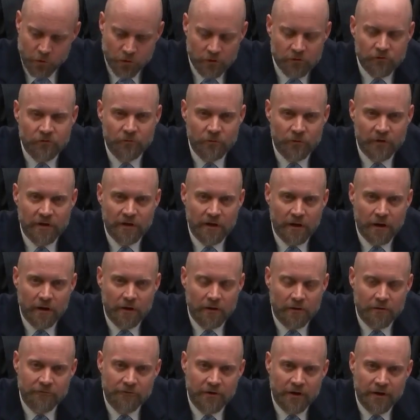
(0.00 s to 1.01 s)
course, we
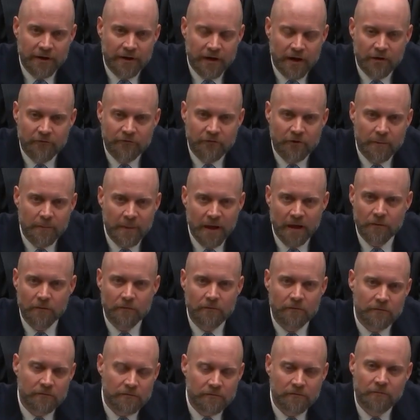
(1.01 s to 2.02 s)
are very careful
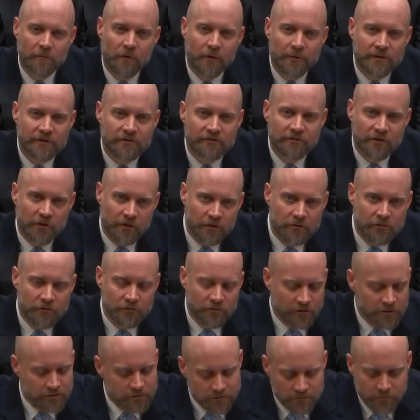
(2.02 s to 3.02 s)
about what we
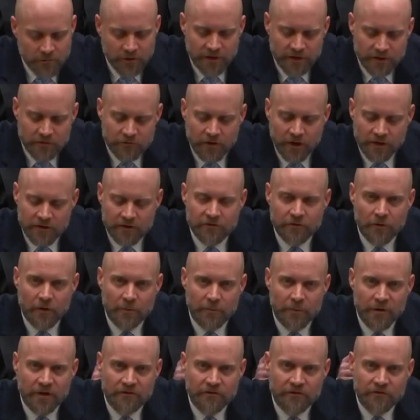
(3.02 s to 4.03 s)
disclose, and we try to do
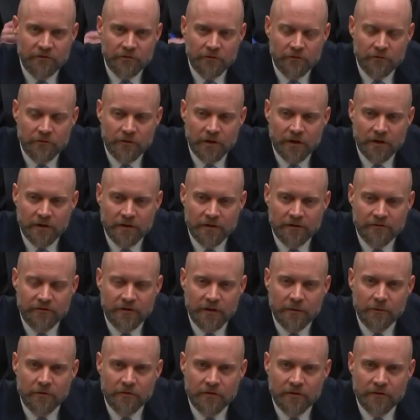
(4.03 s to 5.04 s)
our best to
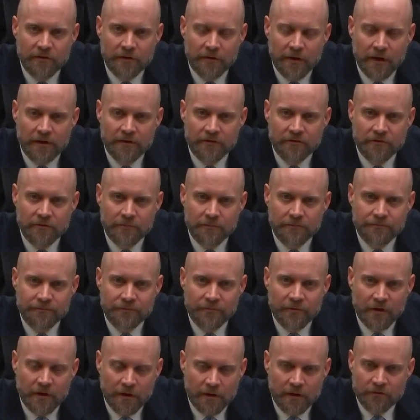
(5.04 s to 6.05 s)
stay within the lines,
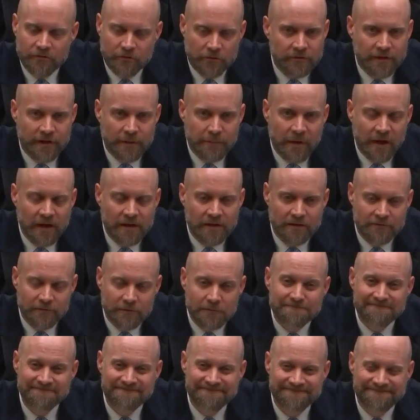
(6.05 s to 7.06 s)
certainly at my
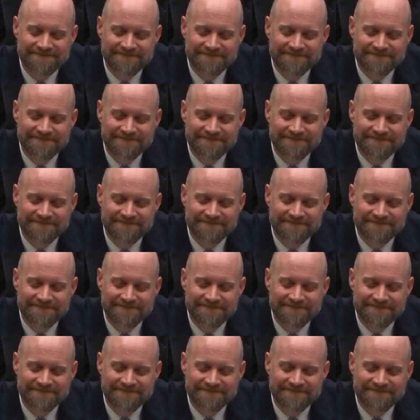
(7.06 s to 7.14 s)
level.